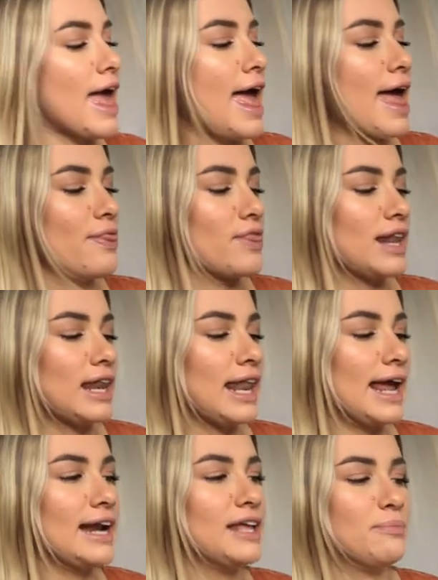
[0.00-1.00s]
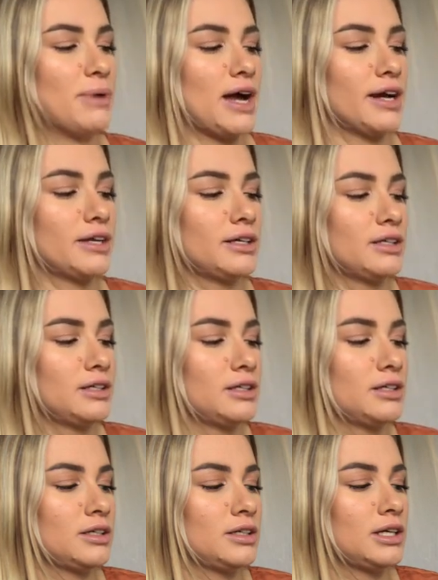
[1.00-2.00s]
And the ladybug
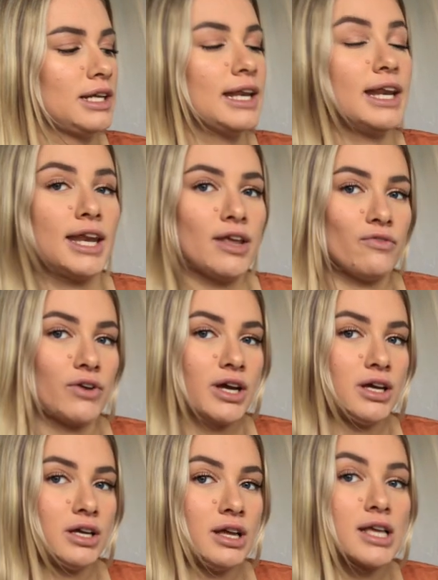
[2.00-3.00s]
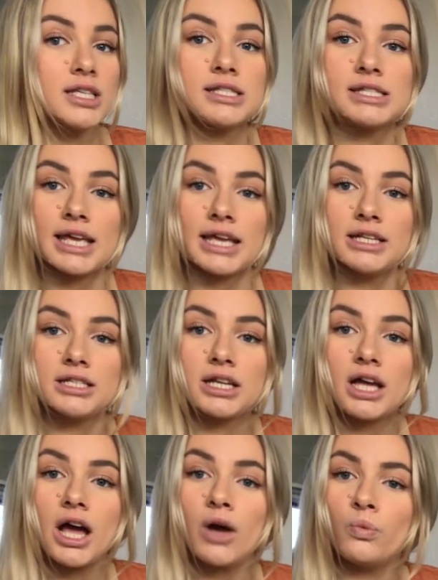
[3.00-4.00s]
never said
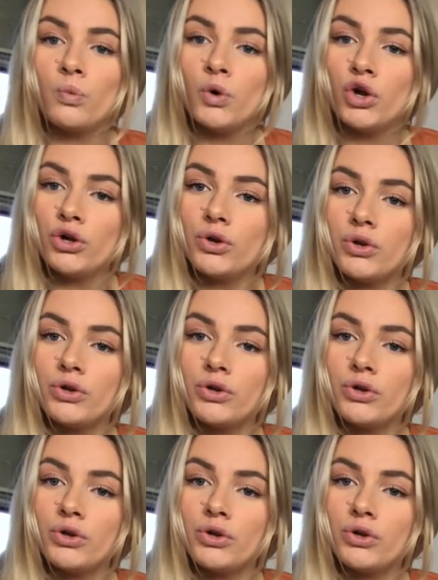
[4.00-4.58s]
a word.